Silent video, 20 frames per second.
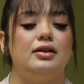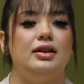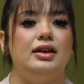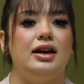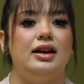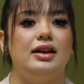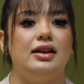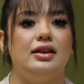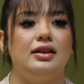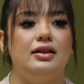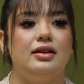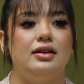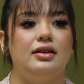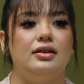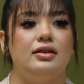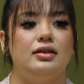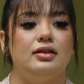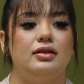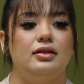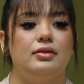
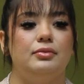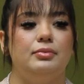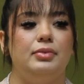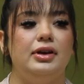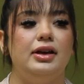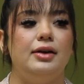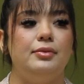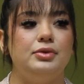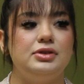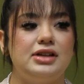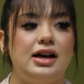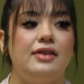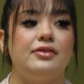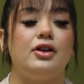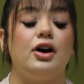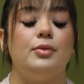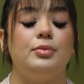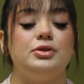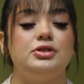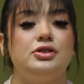being able to have
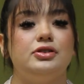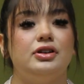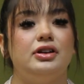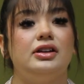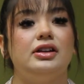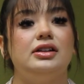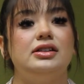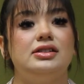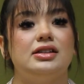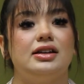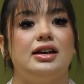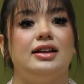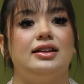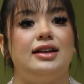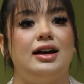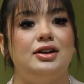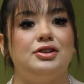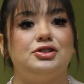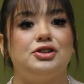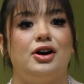the opportunity to get
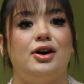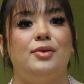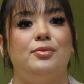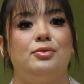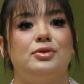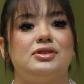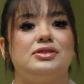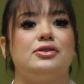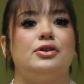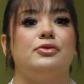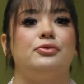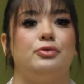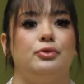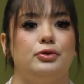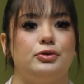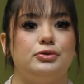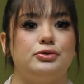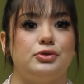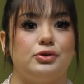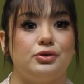that job was a
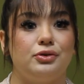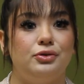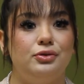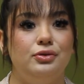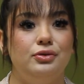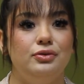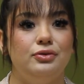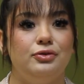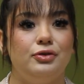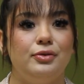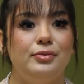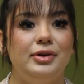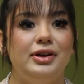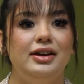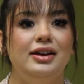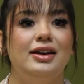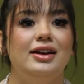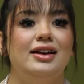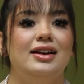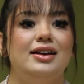full circle for
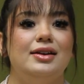me,